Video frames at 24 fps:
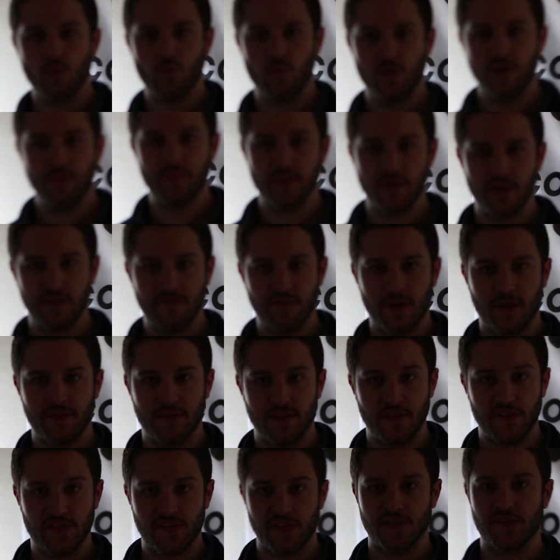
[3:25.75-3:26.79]
We believe
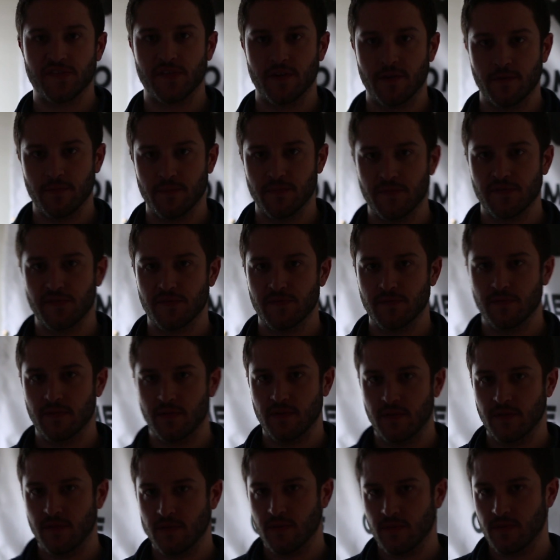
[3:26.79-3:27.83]
that these systems,
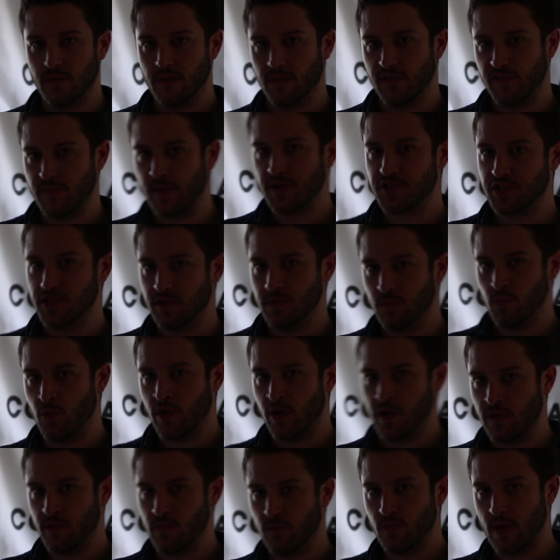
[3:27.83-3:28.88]
especially
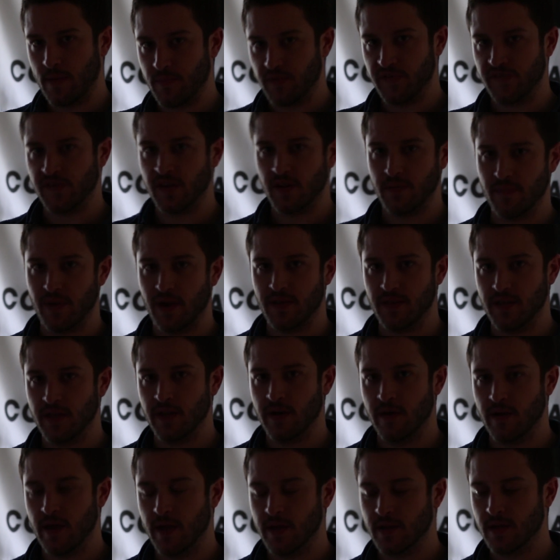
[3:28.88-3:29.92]
one represented by the
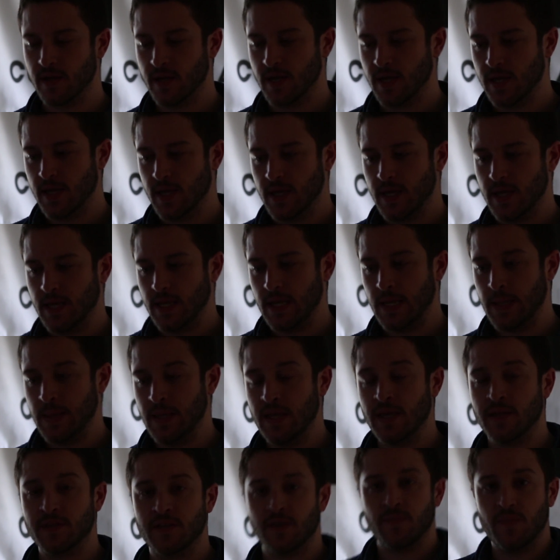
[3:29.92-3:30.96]
internet, in
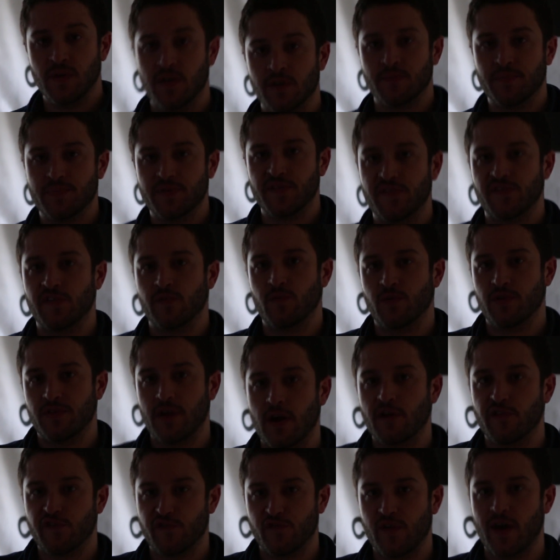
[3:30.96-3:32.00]
the end can be complicit with
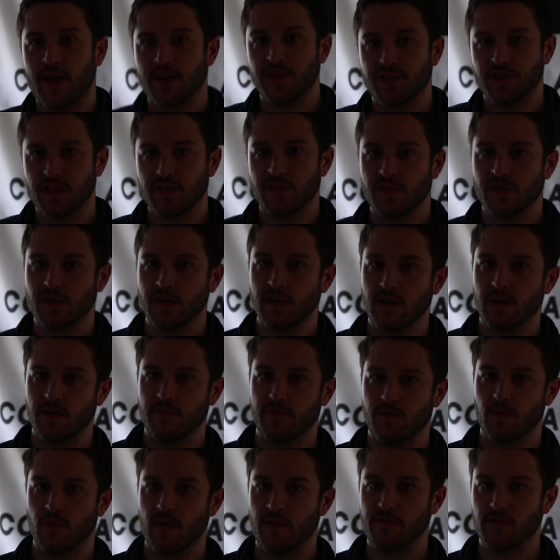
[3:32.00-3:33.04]
our strategies
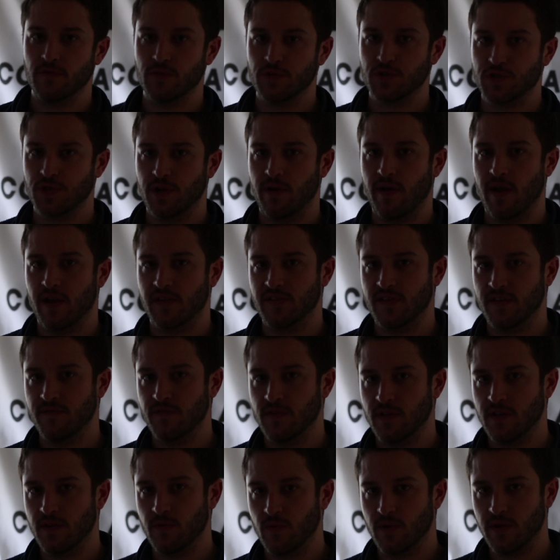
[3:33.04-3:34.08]
for revolutionary
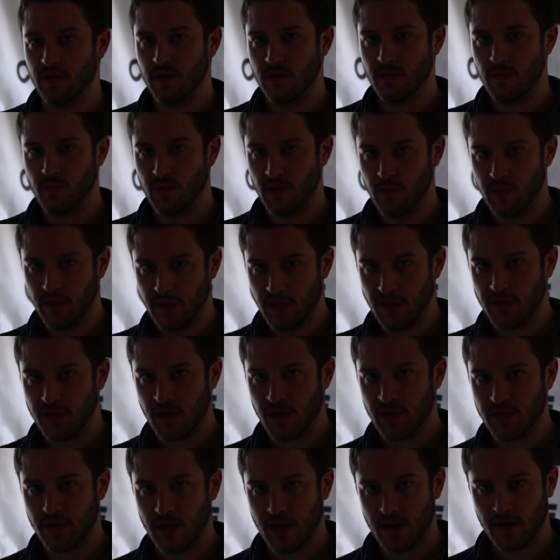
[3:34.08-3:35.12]
activity. We really
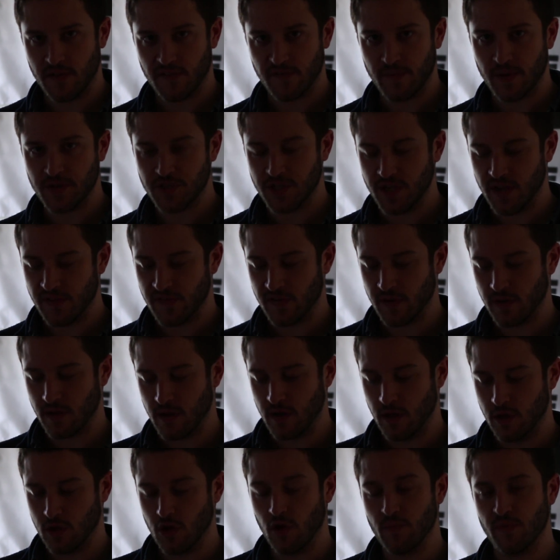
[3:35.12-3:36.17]
think that, especially as
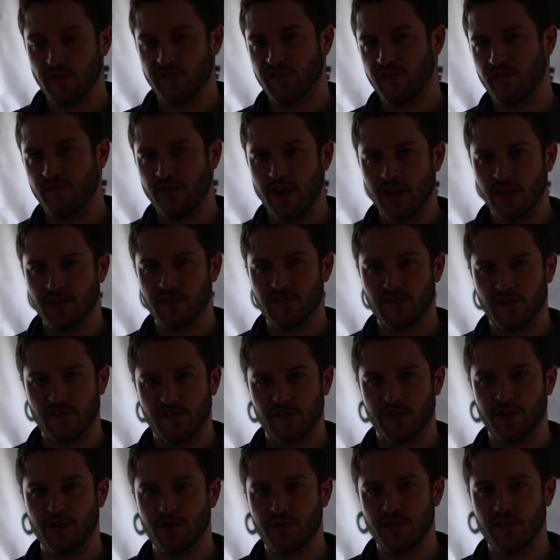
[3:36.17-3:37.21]
a global surveillance and
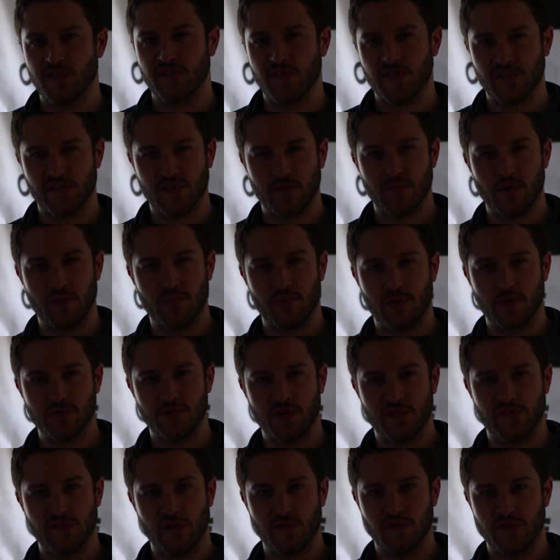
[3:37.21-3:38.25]
security system
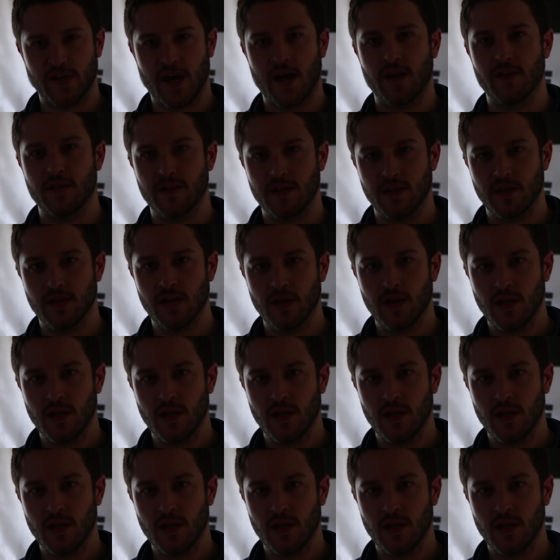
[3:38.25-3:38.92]
approaches totality.